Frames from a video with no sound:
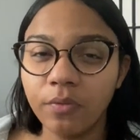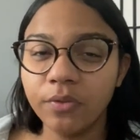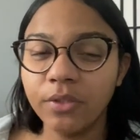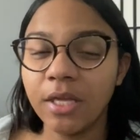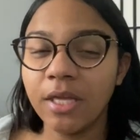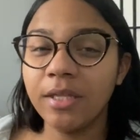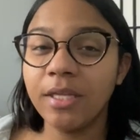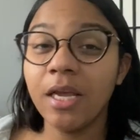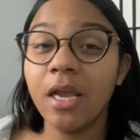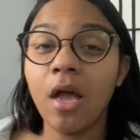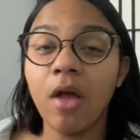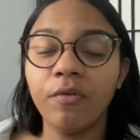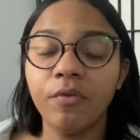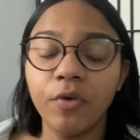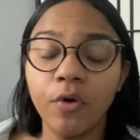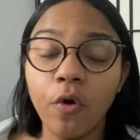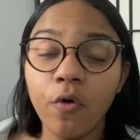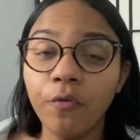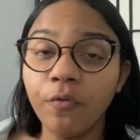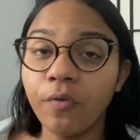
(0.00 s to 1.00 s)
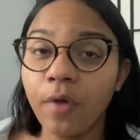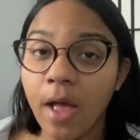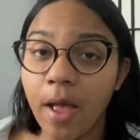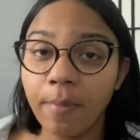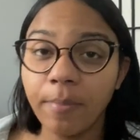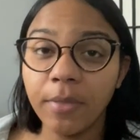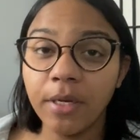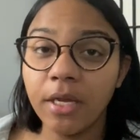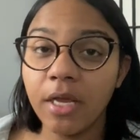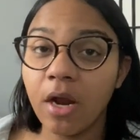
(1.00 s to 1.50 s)
that they have no
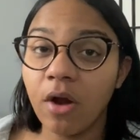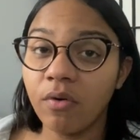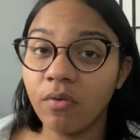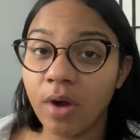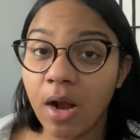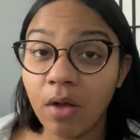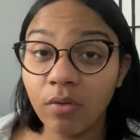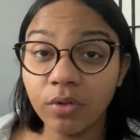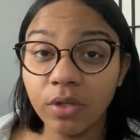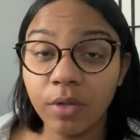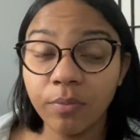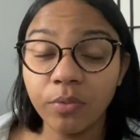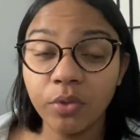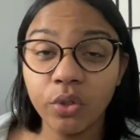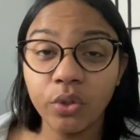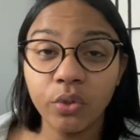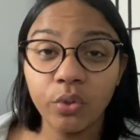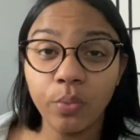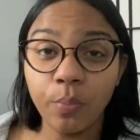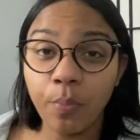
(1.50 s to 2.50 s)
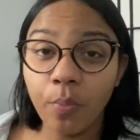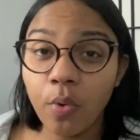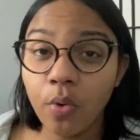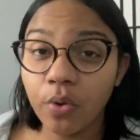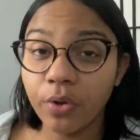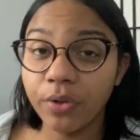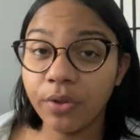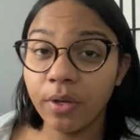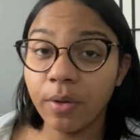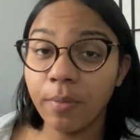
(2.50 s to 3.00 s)
family around them to
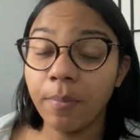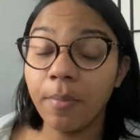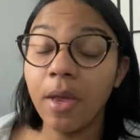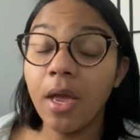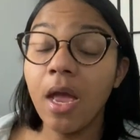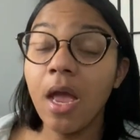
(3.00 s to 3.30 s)
support them.